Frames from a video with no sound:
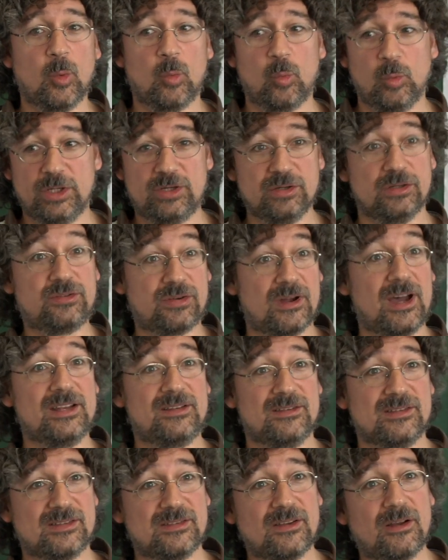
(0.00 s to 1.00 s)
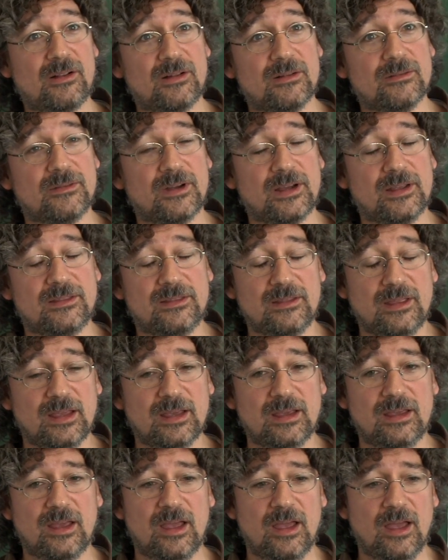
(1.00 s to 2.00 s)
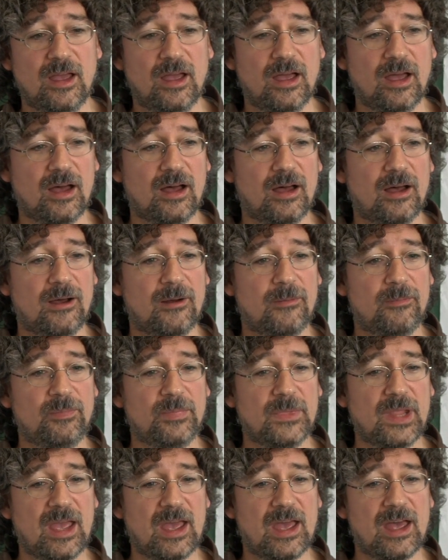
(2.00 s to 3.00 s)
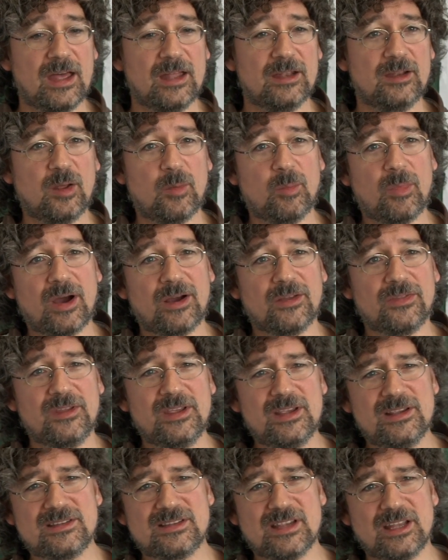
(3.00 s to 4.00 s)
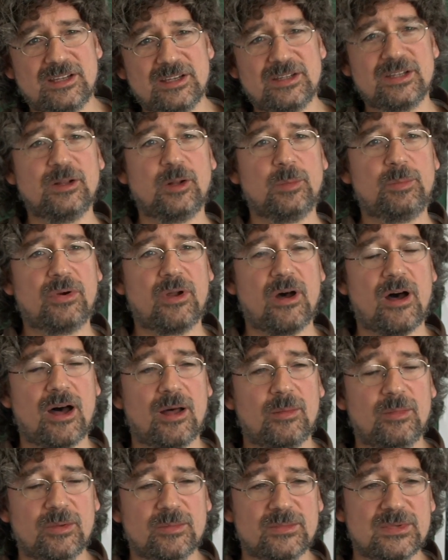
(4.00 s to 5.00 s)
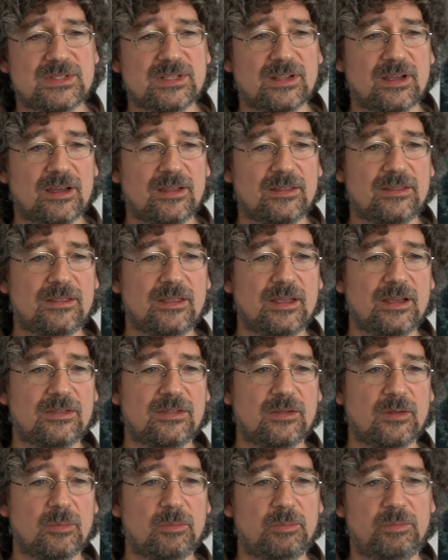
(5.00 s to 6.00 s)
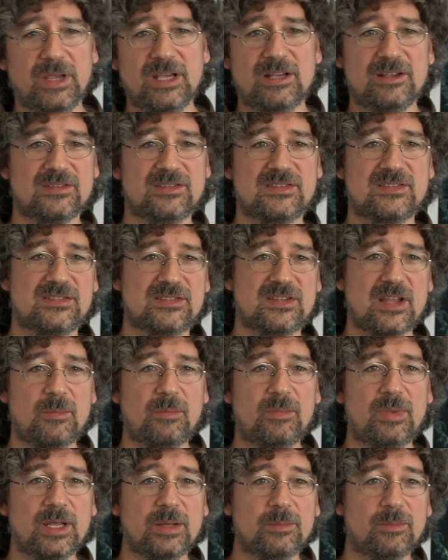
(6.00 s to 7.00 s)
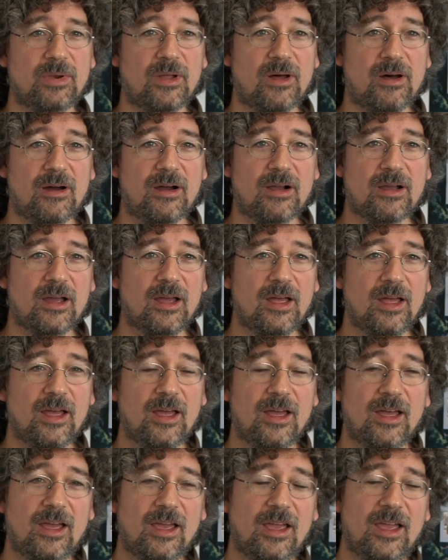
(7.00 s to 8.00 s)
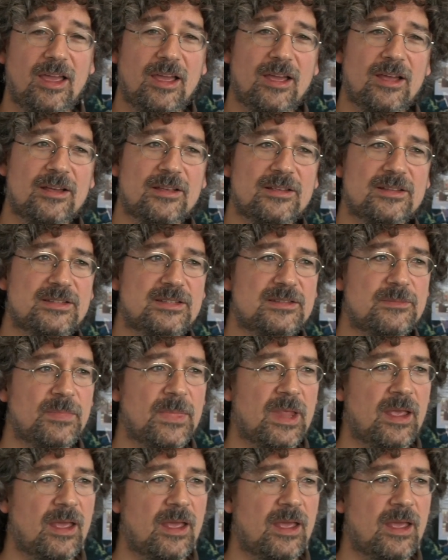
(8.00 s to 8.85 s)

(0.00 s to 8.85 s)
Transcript: we should try to solve, I think. And among these additional problems, I think the biggest stumbling block is